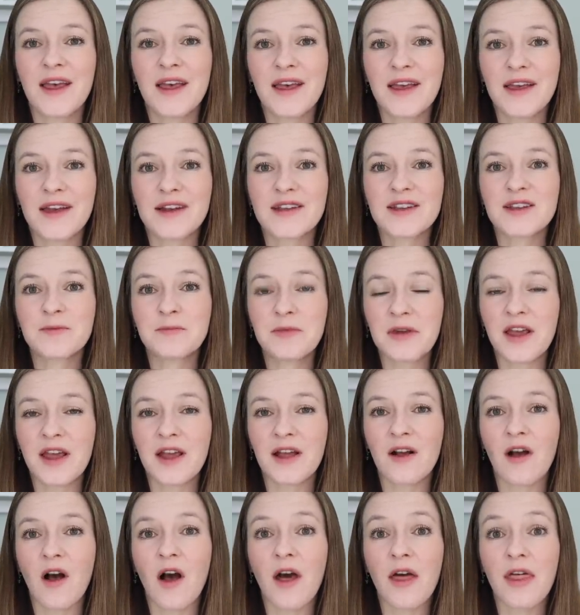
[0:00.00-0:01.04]
It is
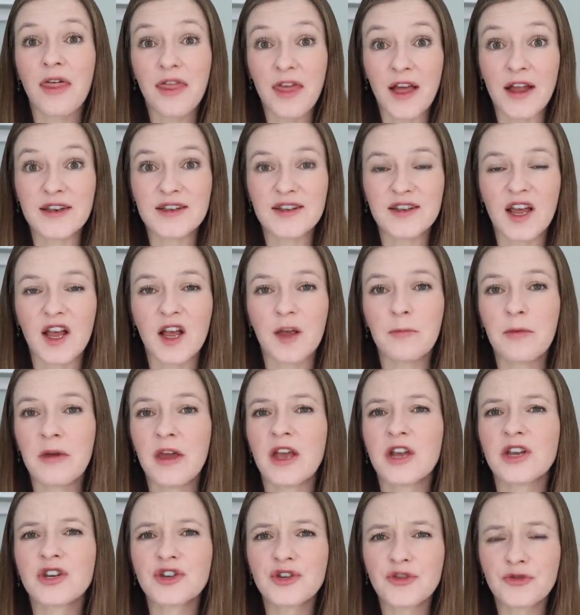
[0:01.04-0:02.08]
being authentic,
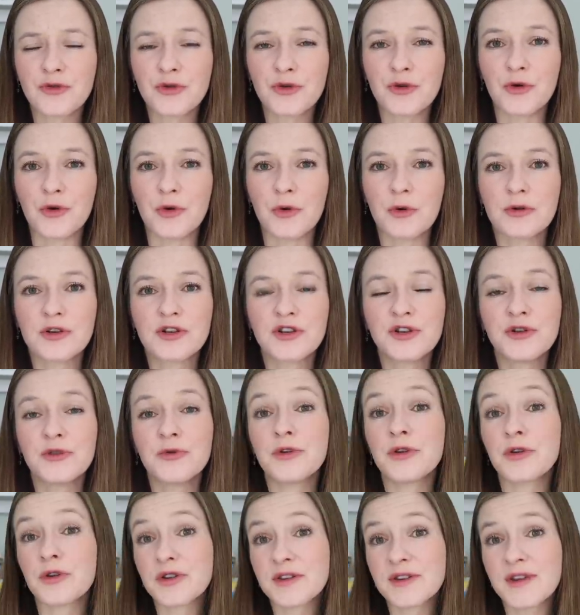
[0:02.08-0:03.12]
being true to
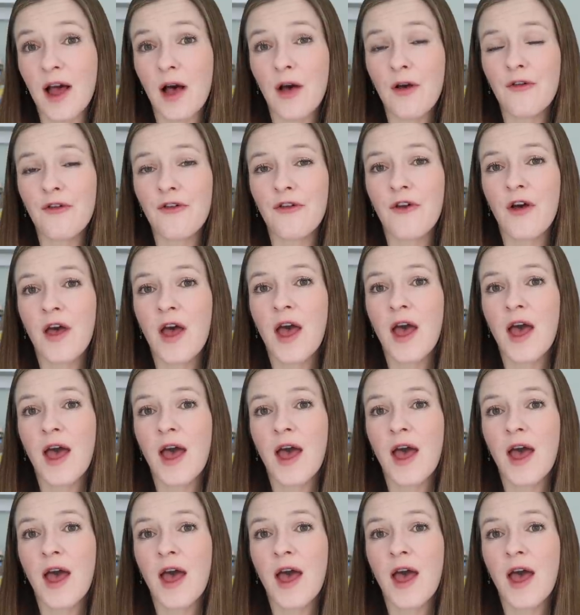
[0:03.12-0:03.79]
yourself